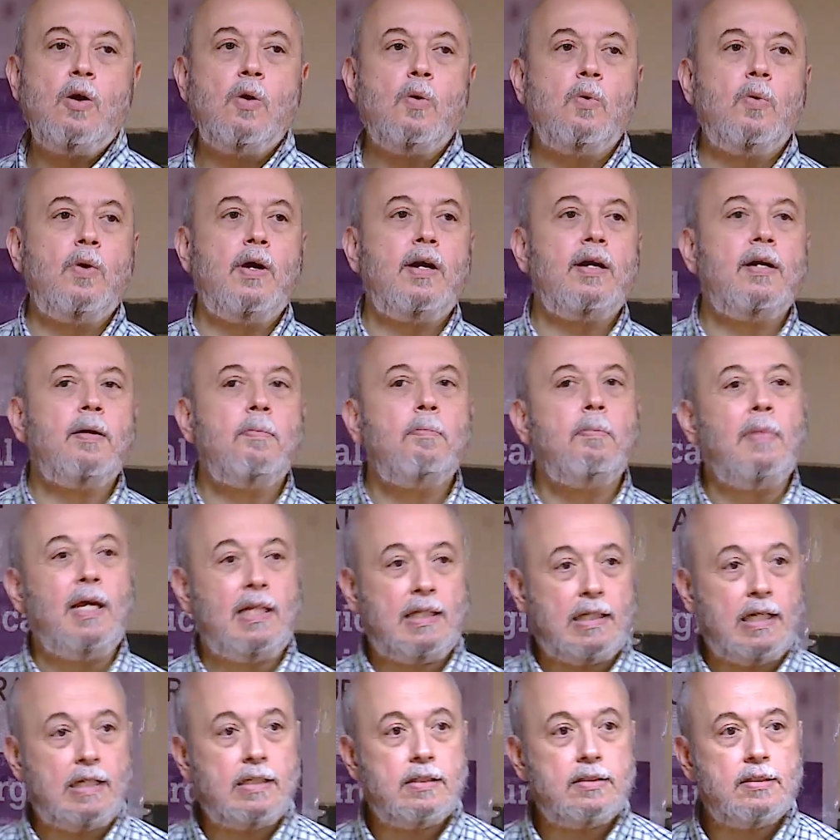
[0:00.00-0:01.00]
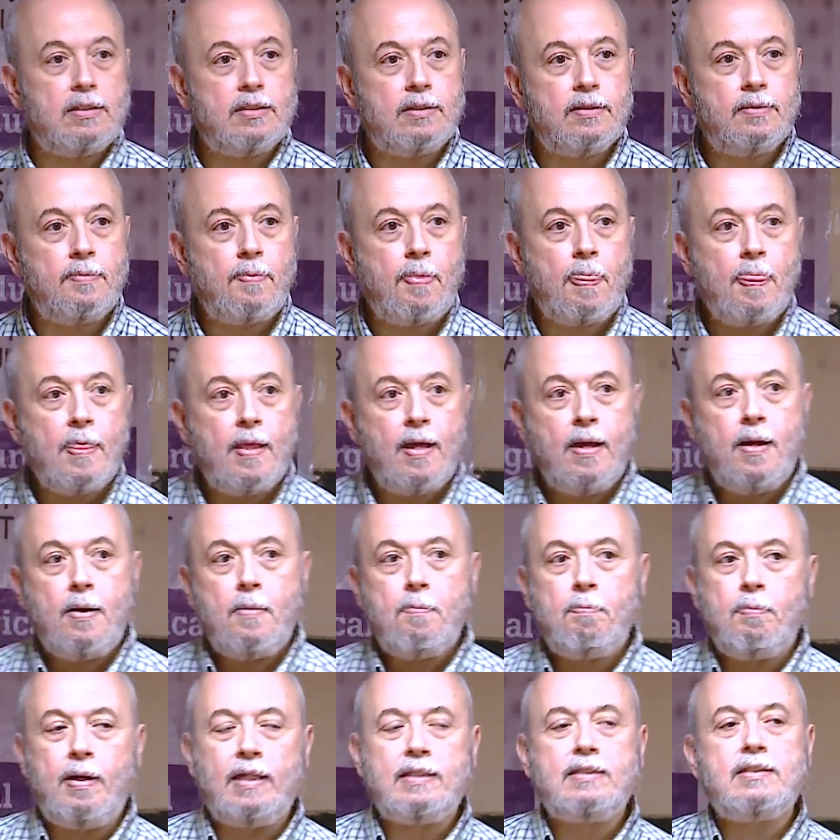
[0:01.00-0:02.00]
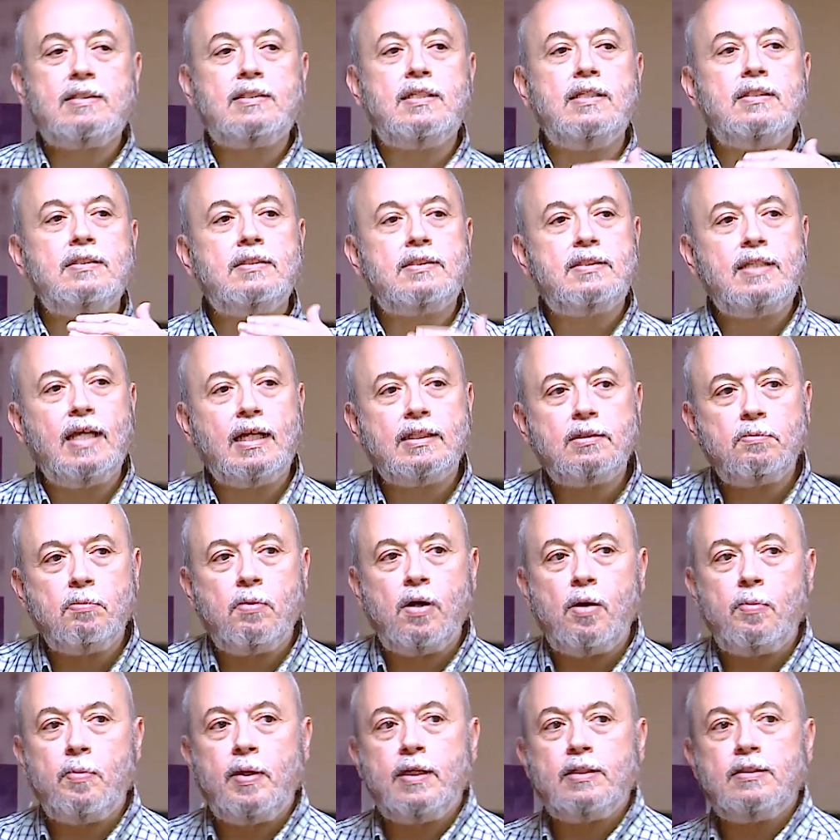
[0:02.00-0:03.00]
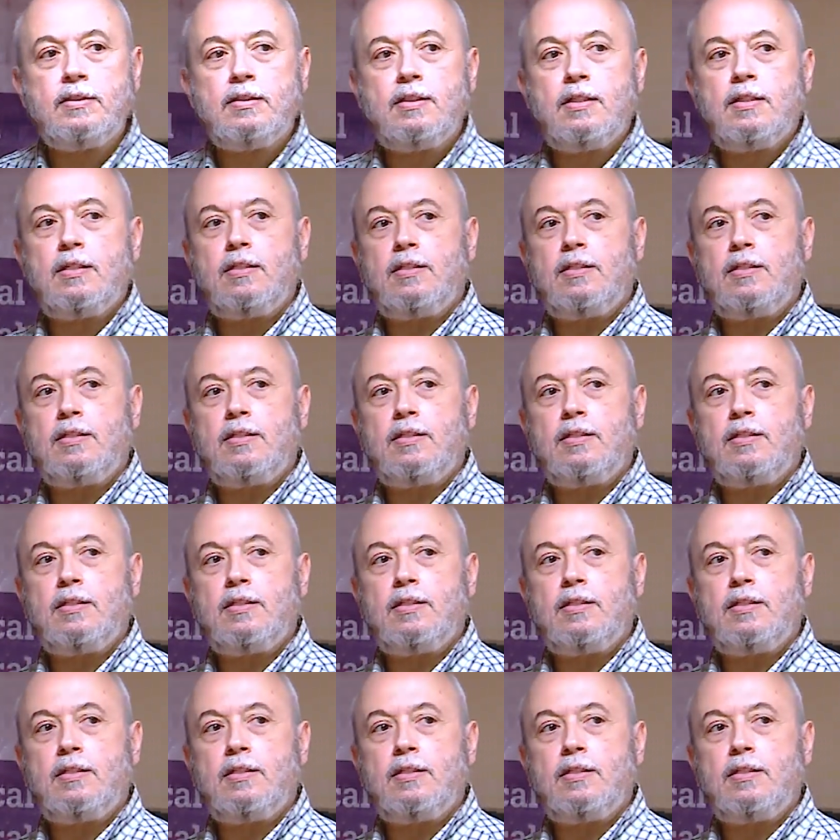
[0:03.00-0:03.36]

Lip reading: were metals. But since that moment,